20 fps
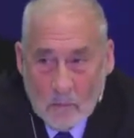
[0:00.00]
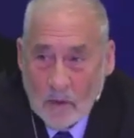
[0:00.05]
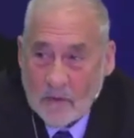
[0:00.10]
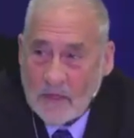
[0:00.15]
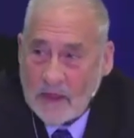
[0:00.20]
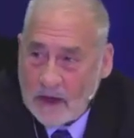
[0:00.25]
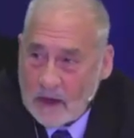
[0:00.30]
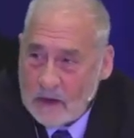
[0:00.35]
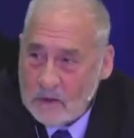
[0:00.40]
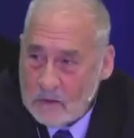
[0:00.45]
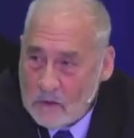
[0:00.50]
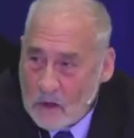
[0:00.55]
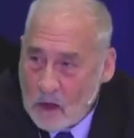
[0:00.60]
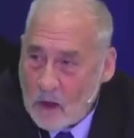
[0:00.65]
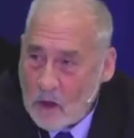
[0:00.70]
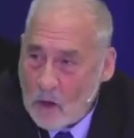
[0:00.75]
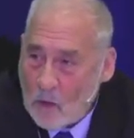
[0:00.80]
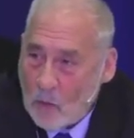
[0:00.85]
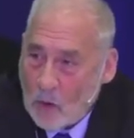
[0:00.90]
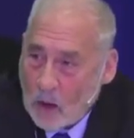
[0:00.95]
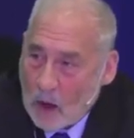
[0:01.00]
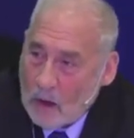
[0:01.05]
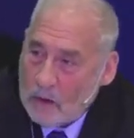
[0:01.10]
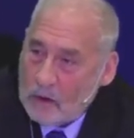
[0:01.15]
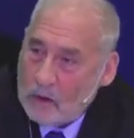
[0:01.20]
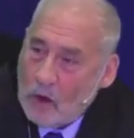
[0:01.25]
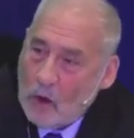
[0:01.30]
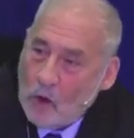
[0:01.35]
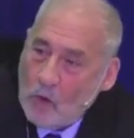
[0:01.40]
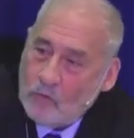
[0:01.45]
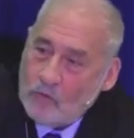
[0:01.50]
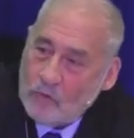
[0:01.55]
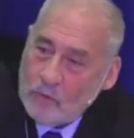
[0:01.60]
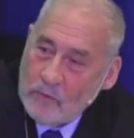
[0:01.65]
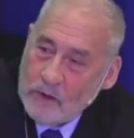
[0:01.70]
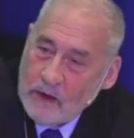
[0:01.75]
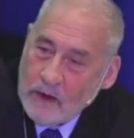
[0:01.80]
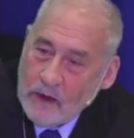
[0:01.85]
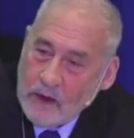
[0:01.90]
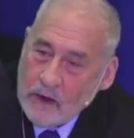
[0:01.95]
But they didn't know how to go
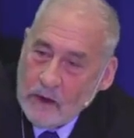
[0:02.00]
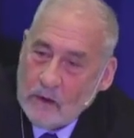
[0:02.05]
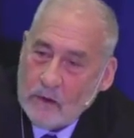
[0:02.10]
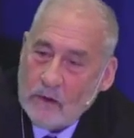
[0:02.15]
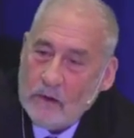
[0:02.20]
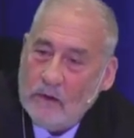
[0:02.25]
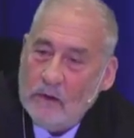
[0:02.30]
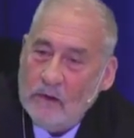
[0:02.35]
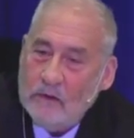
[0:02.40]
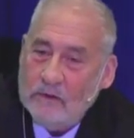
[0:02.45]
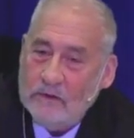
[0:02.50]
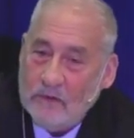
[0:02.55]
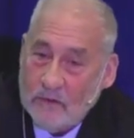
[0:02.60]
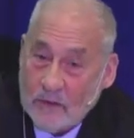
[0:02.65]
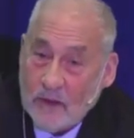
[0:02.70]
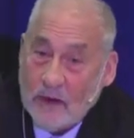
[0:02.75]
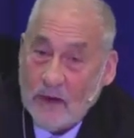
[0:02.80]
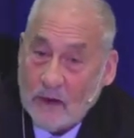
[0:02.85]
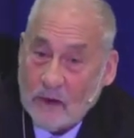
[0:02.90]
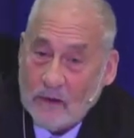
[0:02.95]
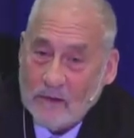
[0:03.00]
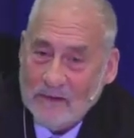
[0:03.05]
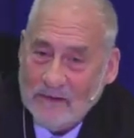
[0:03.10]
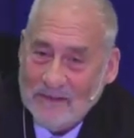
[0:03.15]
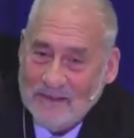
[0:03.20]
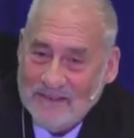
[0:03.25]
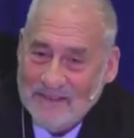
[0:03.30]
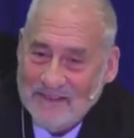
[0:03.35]
from here to there.